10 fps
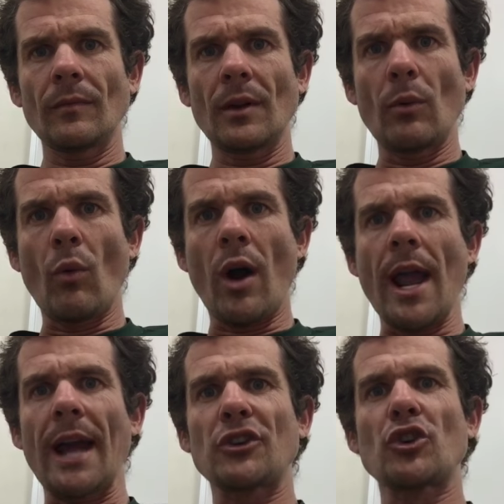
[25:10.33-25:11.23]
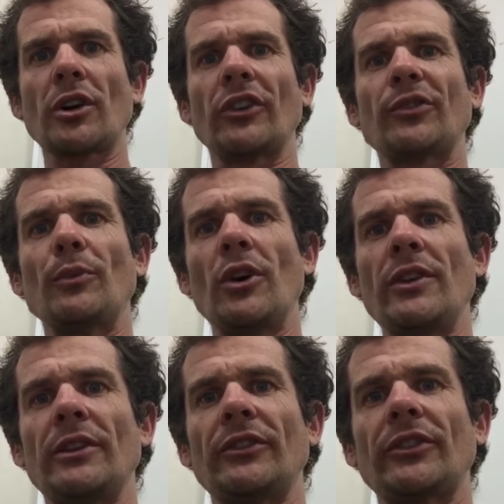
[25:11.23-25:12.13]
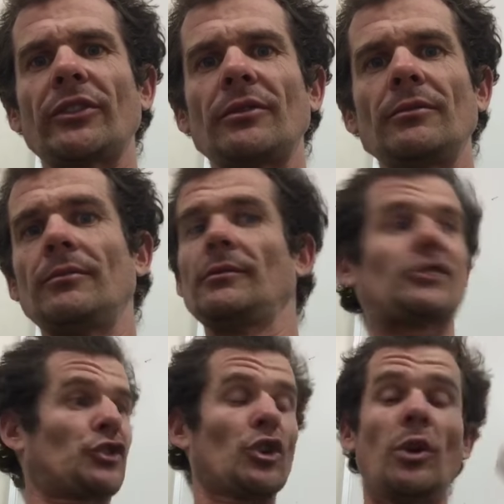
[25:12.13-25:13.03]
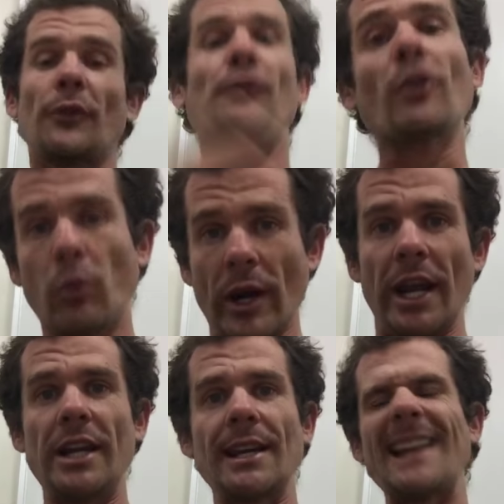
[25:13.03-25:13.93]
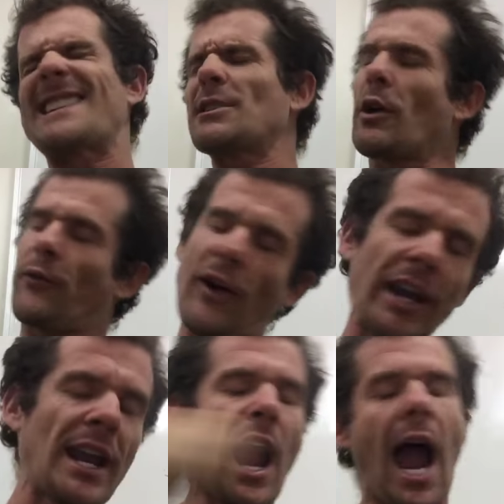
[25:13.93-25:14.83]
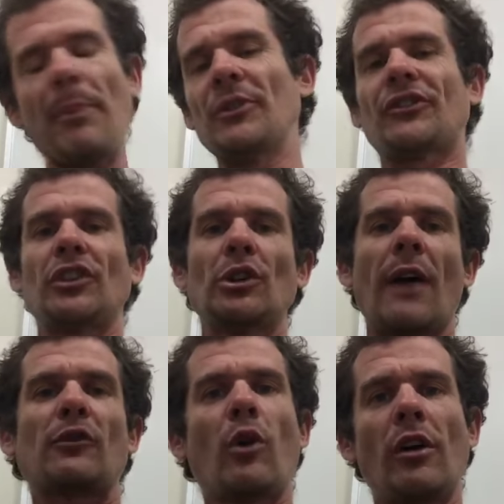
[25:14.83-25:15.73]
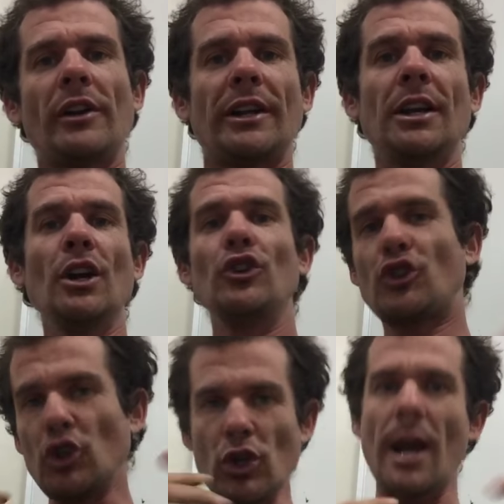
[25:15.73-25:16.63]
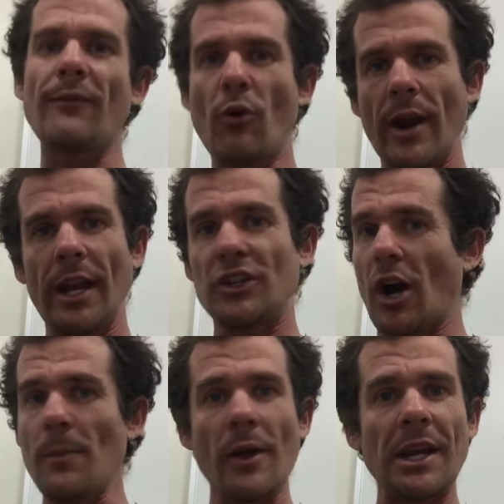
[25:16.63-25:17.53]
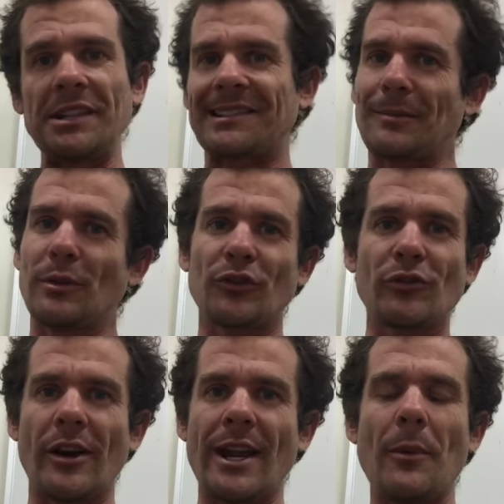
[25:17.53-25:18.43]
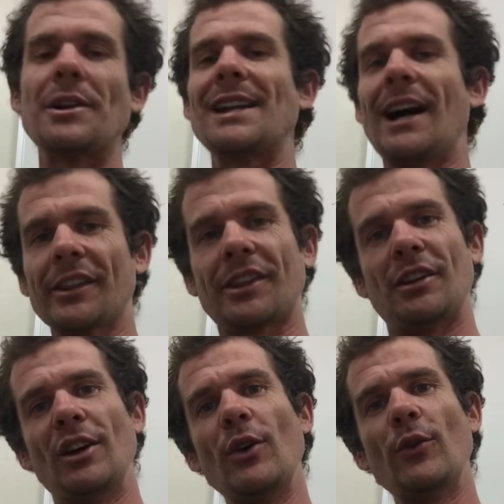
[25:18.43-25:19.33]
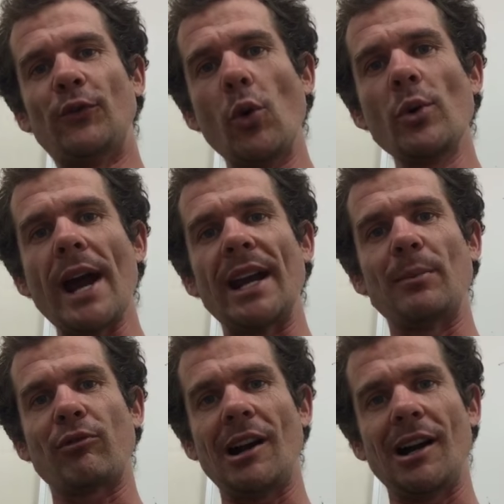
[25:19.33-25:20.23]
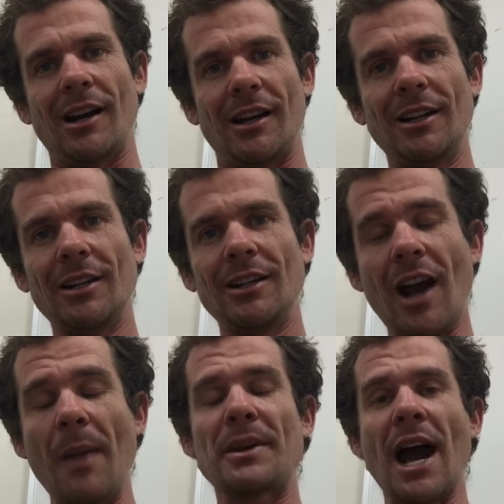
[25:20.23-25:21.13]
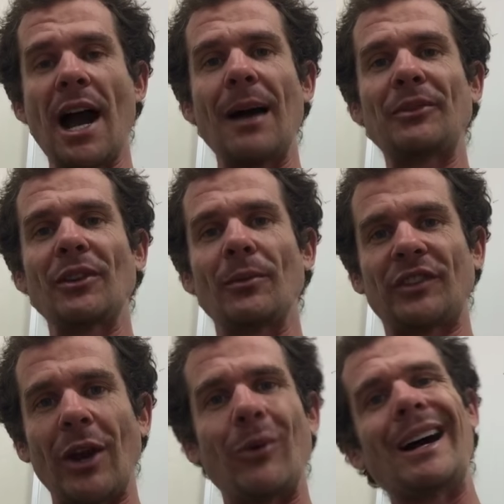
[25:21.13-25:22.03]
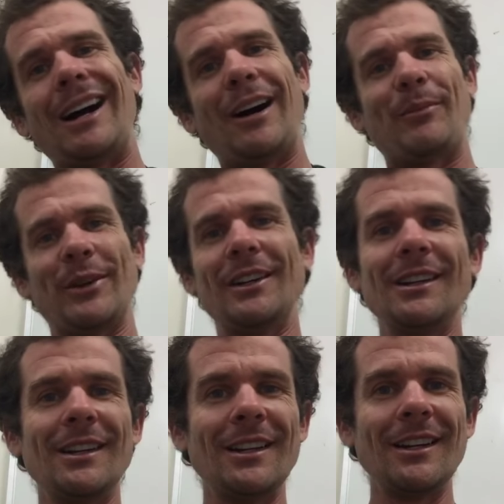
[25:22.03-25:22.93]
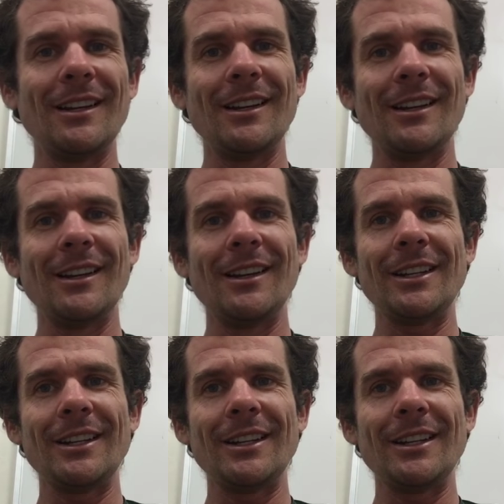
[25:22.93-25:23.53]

Why add sugar to smoothies? Do it for a week and see what fucking happens to your life quality. Do you have more energy? I'm not any stimulants right now. I'm on nothing. Full natty bra. I am carb to the tilt up. You